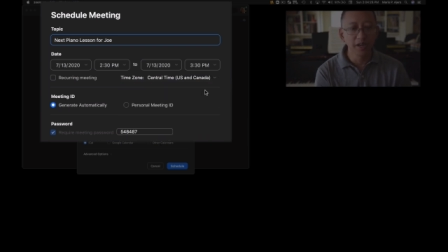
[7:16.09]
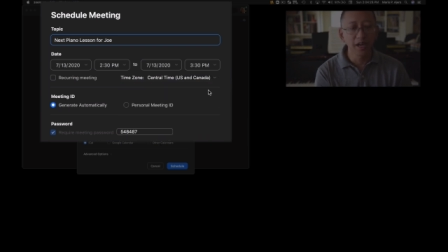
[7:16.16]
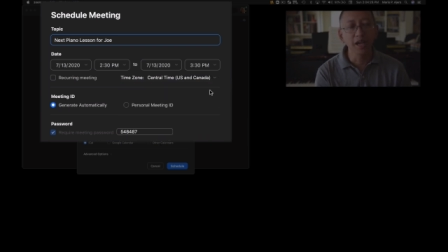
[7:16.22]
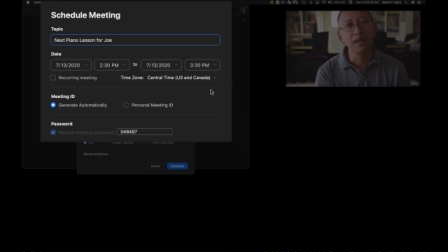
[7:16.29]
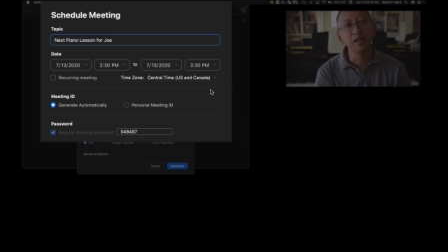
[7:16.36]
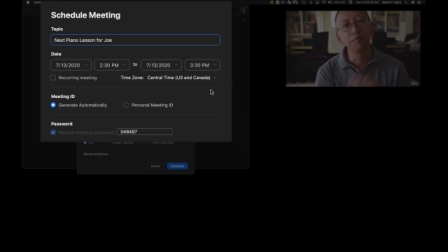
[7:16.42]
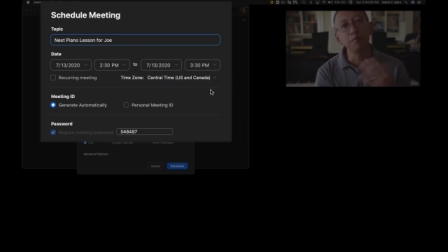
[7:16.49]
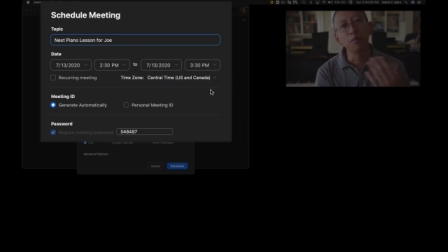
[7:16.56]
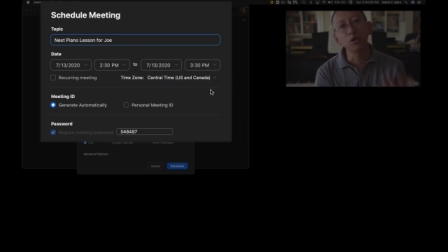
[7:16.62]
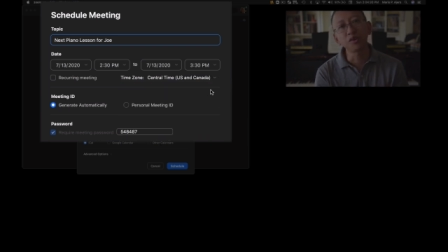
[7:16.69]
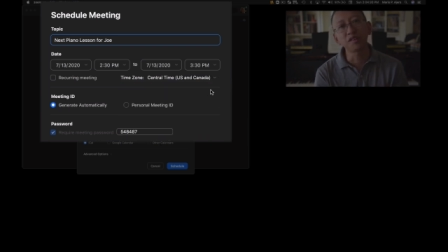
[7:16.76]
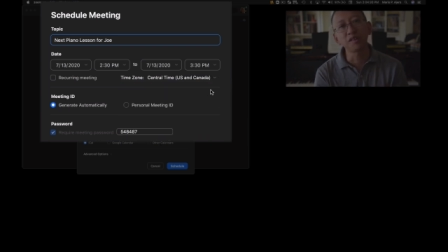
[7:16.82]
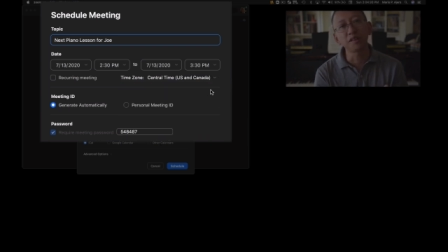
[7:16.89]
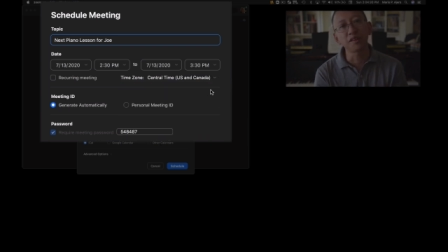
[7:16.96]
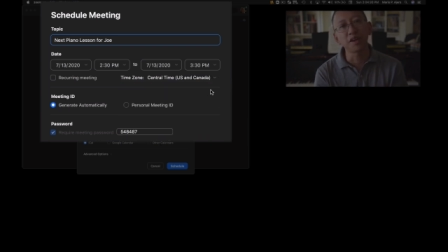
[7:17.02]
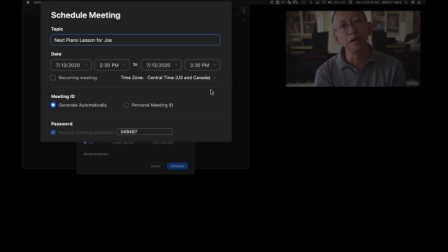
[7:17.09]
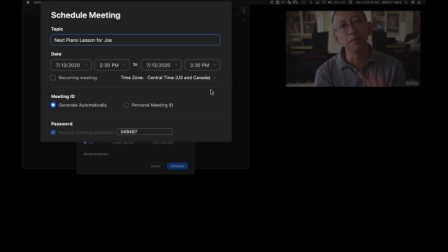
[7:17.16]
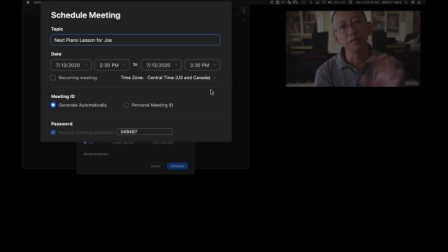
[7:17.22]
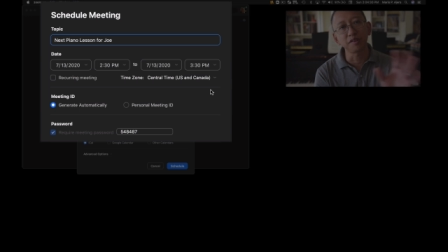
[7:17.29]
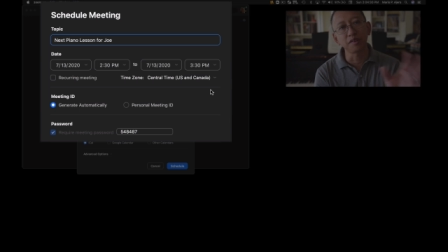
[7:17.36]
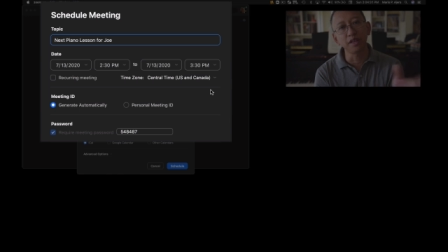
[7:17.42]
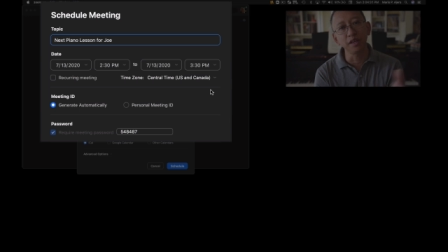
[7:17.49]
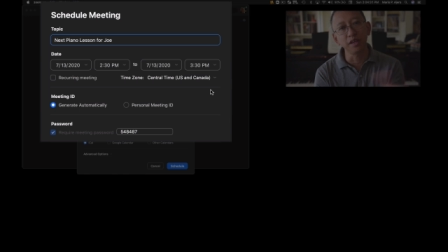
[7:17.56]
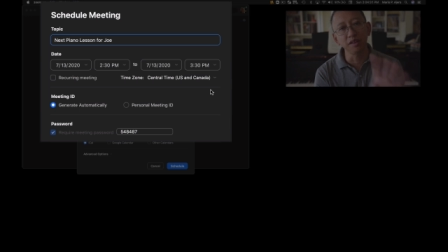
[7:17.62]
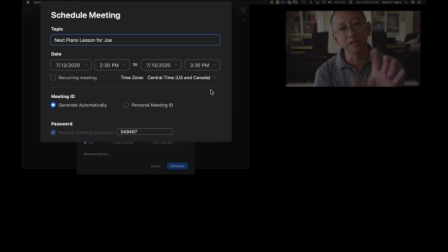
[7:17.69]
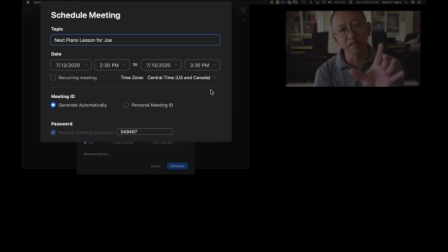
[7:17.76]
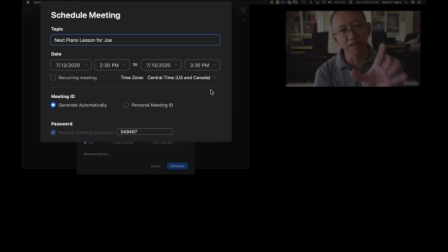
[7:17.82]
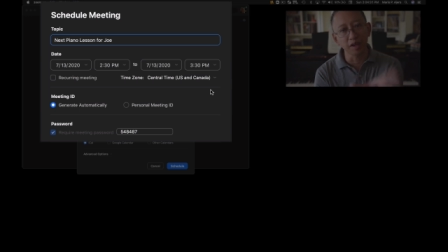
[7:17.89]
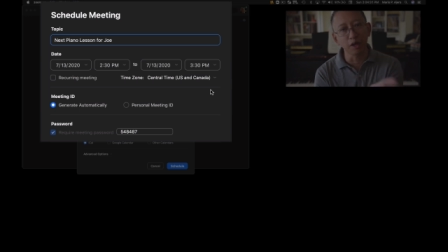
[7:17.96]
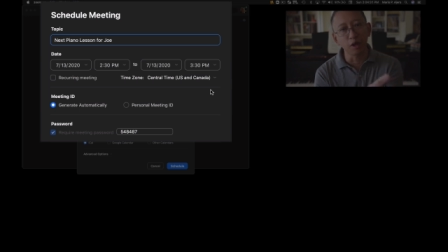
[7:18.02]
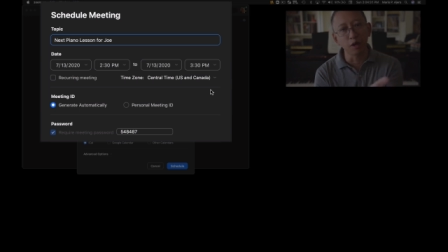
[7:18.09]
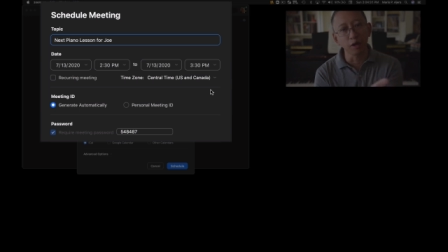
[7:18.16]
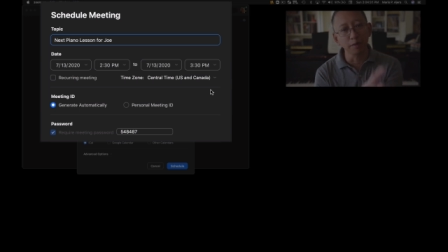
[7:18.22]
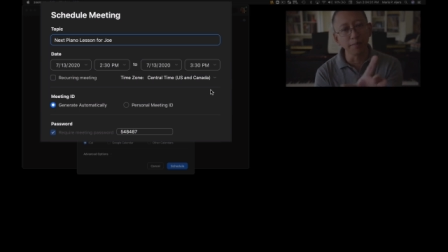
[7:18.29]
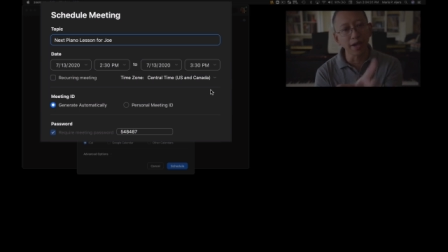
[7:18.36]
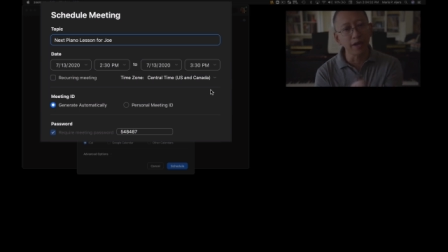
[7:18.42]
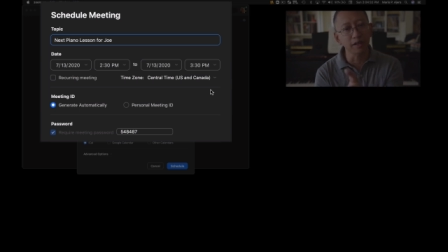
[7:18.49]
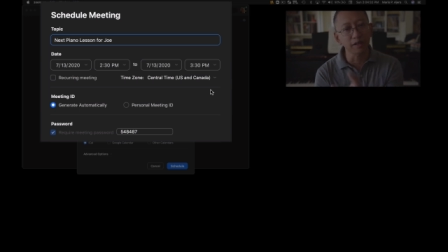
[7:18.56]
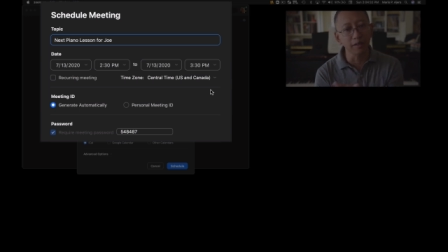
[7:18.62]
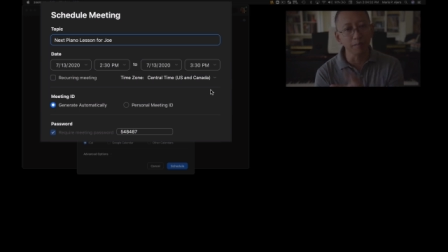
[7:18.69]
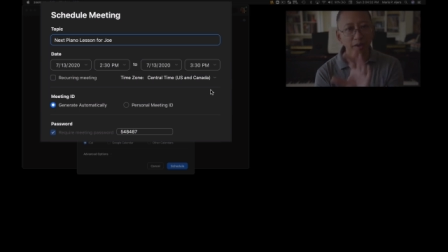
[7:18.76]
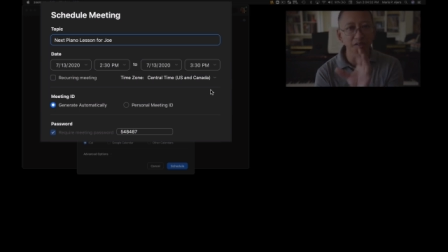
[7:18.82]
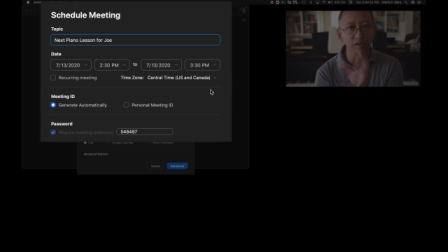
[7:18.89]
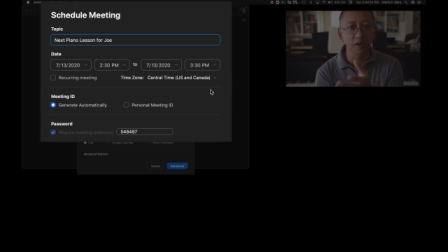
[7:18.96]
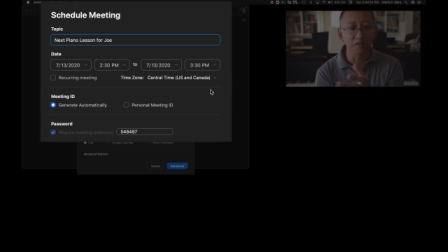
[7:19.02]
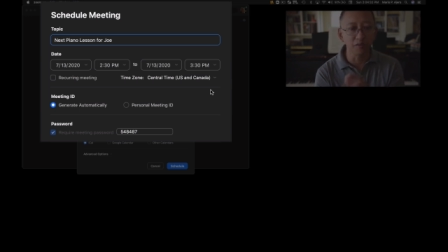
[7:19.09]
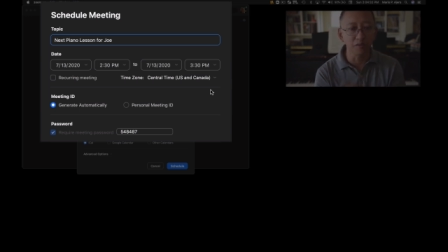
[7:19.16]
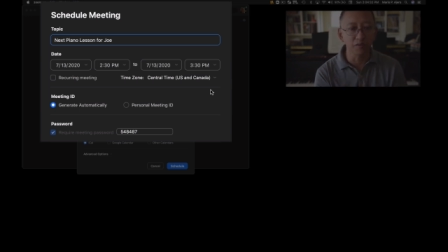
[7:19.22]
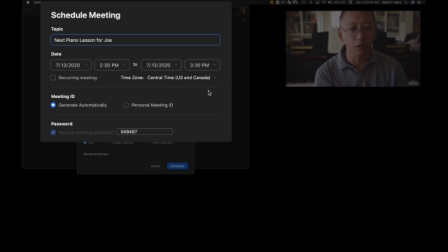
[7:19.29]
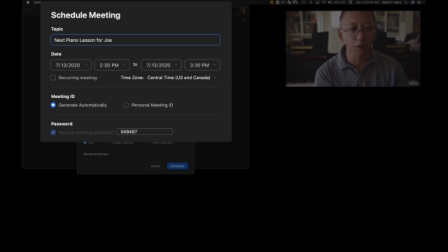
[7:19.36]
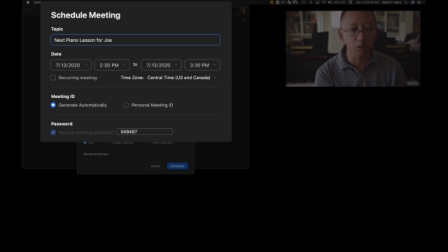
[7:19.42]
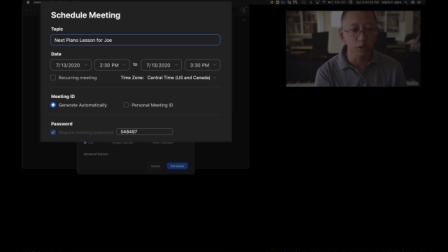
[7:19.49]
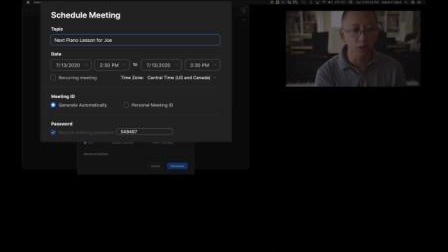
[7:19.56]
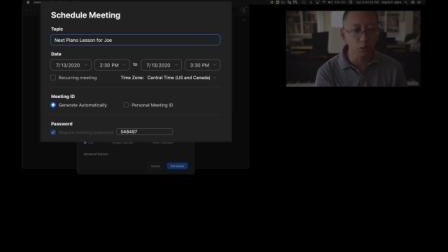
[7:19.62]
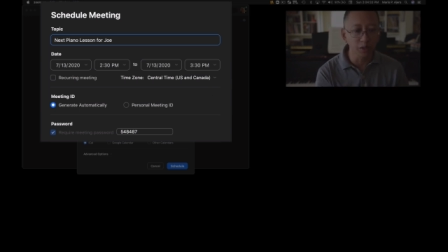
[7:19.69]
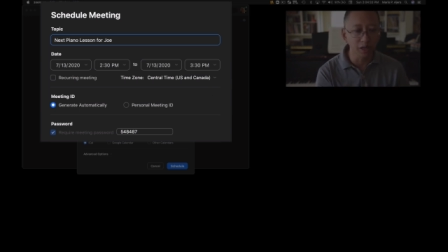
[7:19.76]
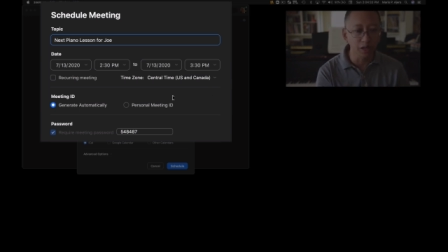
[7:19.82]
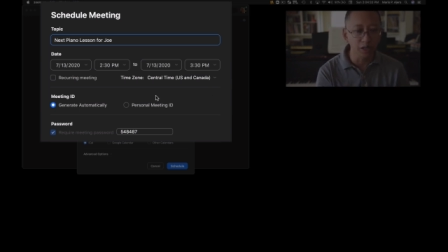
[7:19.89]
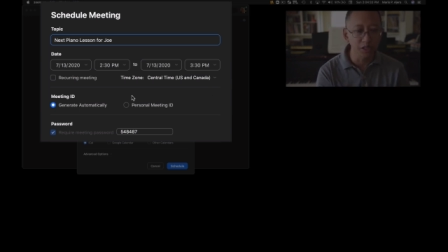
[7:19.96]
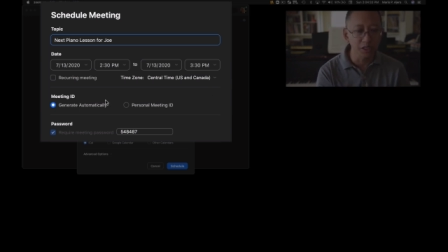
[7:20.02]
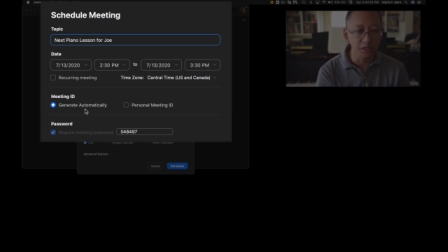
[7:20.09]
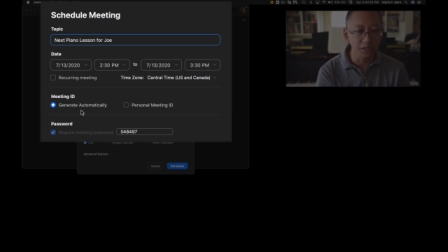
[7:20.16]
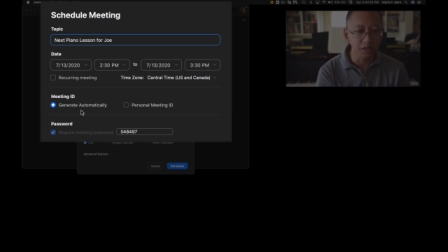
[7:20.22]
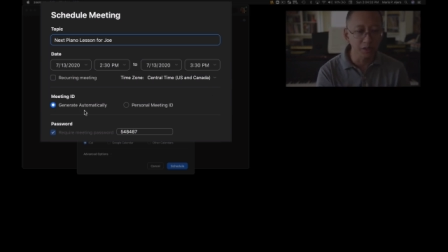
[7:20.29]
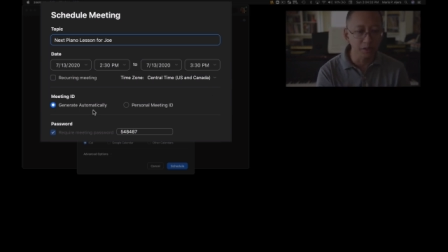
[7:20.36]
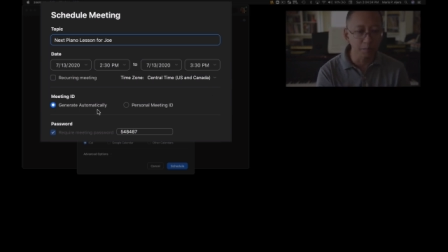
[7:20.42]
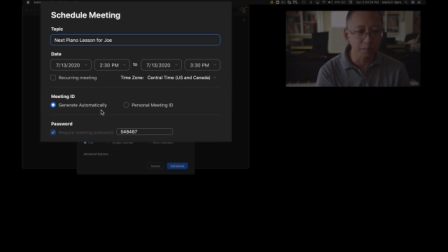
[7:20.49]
And most of the times they set it automatically based off of your location here,